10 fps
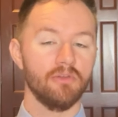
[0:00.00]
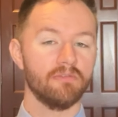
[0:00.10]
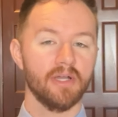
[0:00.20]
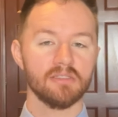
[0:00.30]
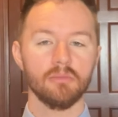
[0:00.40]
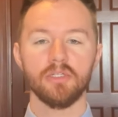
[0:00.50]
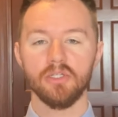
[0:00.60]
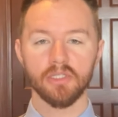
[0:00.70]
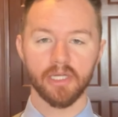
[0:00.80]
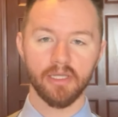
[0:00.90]
you find something you
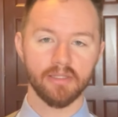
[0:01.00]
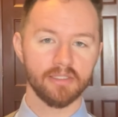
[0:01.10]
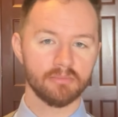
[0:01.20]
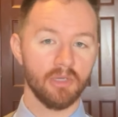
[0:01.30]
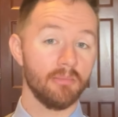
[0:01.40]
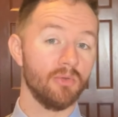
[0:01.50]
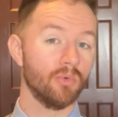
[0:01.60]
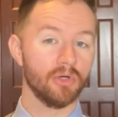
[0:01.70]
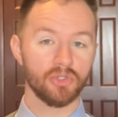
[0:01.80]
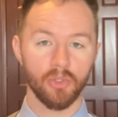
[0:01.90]
like that's maybe one
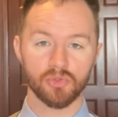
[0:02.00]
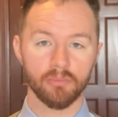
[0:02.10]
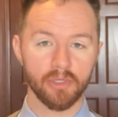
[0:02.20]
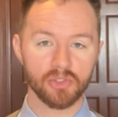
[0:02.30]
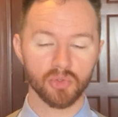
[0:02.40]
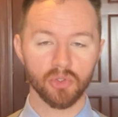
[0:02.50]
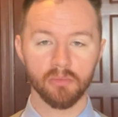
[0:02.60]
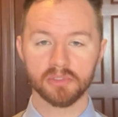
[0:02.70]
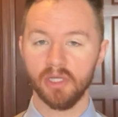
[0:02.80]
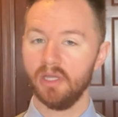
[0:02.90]
or two extra
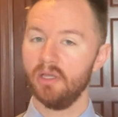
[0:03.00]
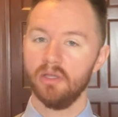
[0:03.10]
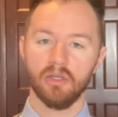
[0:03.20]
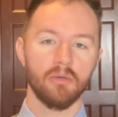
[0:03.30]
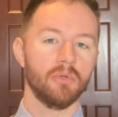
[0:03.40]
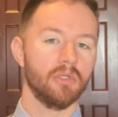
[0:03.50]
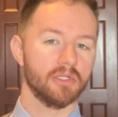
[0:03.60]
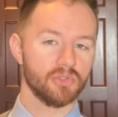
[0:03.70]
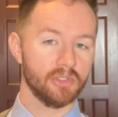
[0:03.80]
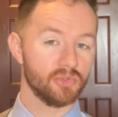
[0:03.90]
bedrooms, a couple
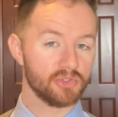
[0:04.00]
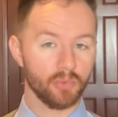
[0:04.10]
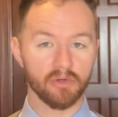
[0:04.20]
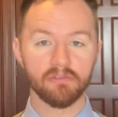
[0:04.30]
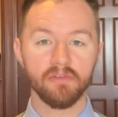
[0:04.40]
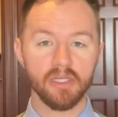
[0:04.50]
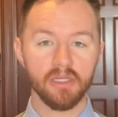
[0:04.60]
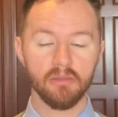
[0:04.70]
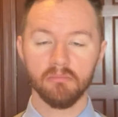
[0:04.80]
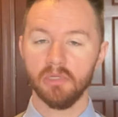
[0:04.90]
extra 100 square
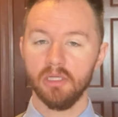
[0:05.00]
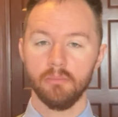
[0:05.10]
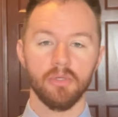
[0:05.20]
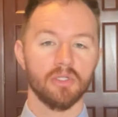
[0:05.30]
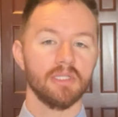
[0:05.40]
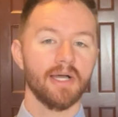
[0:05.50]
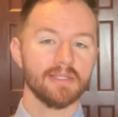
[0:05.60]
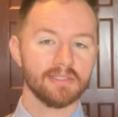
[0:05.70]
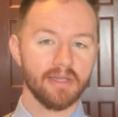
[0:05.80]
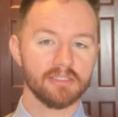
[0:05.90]
feet, bigger lot
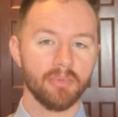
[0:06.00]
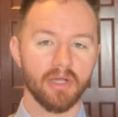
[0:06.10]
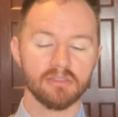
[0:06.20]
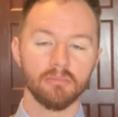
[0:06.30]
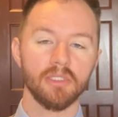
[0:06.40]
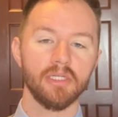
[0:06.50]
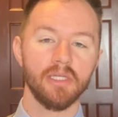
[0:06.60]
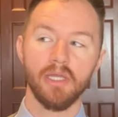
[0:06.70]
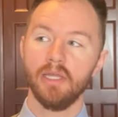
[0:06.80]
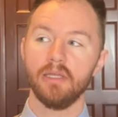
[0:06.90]
size possibly,
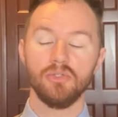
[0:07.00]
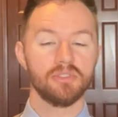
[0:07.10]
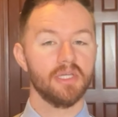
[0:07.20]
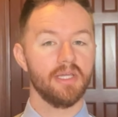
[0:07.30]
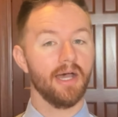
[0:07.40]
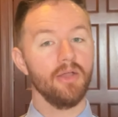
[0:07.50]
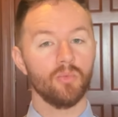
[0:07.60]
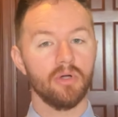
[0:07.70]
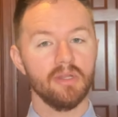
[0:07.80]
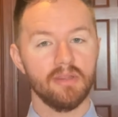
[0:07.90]
and you say, I
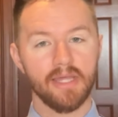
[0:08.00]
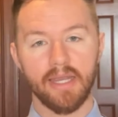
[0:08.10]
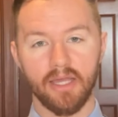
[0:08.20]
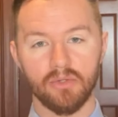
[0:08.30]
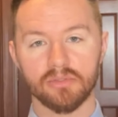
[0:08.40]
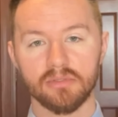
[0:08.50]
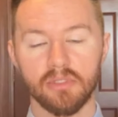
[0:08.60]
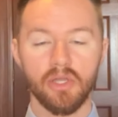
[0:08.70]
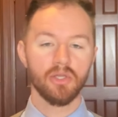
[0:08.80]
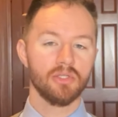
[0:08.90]
want that house.
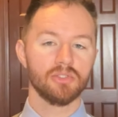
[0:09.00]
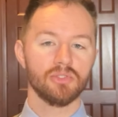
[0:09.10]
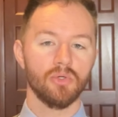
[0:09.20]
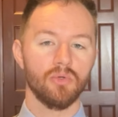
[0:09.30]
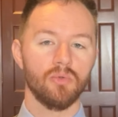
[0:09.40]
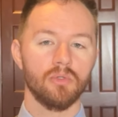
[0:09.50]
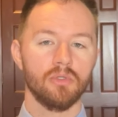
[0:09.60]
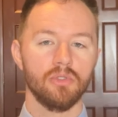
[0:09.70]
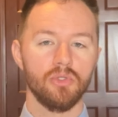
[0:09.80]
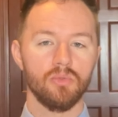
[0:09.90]
So
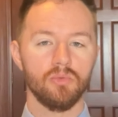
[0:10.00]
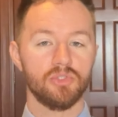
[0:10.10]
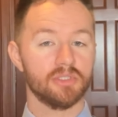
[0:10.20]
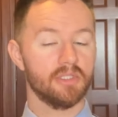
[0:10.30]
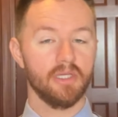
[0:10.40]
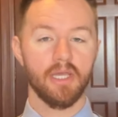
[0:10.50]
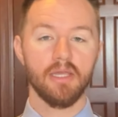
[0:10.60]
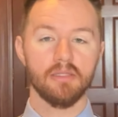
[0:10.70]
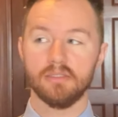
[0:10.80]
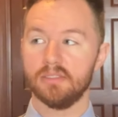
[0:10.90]
you just think, hey,
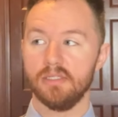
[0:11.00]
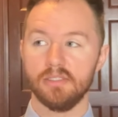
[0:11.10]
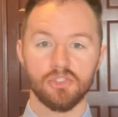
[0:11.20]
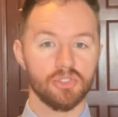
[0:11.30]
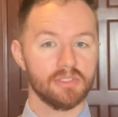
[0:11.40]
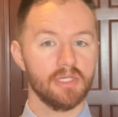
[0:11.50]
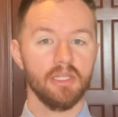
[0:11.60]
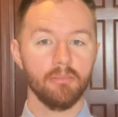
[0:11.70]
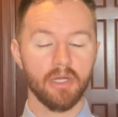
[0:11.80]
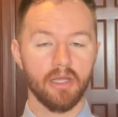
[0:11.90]
it's as easy as just
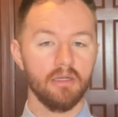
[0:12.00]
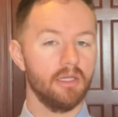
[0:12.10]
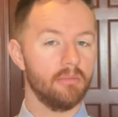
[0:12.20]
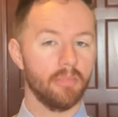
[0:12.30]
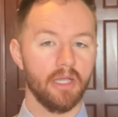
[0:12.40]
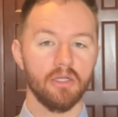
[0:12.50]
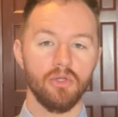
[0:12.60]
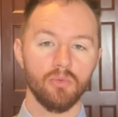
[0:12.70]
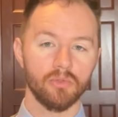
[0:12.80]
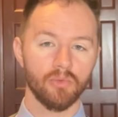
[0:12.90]
selling mine and buying a
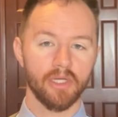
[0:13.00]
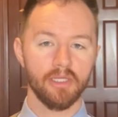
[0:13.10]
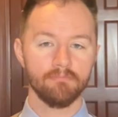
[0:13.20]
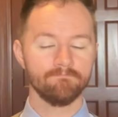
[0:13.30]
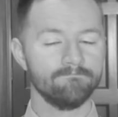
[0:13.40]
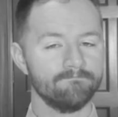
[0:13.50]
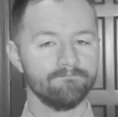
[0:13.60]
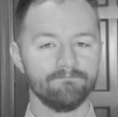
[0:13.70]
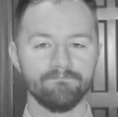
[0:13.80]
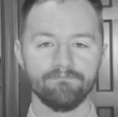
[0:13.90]
new one, right?
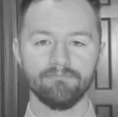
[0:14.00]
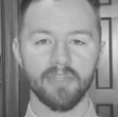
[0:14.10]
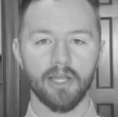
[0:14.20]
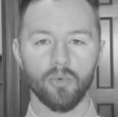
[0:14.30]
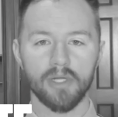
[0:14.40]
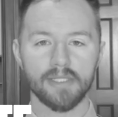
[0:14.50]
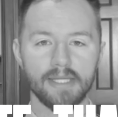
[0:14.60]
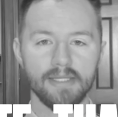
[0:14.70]
Not quite that